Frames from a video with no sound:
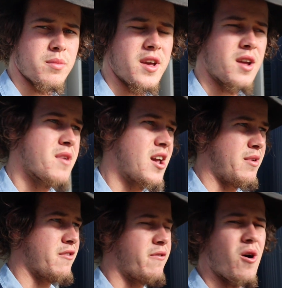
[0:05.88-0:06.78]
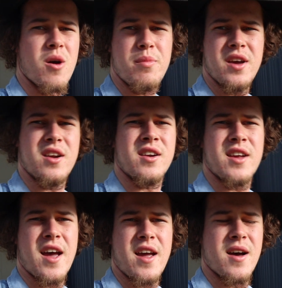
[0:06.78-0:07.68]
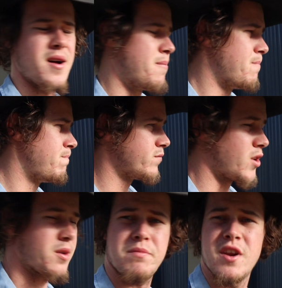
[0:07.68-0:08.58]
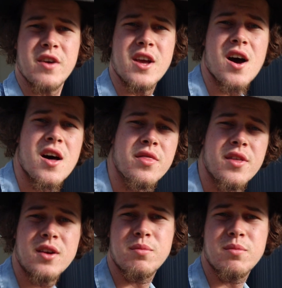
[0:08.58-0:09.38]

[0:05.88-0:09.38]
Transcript: I'm thinking maybe a fire pit and a like a bit of a garden thing.